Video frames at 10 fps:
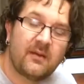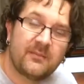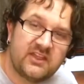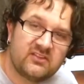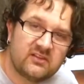
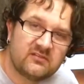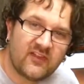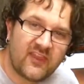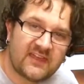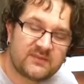combination of
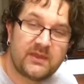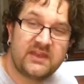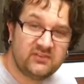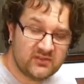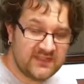all that. But
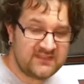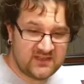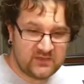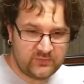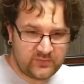each of these
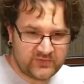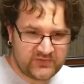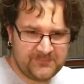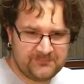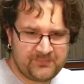
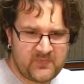intervals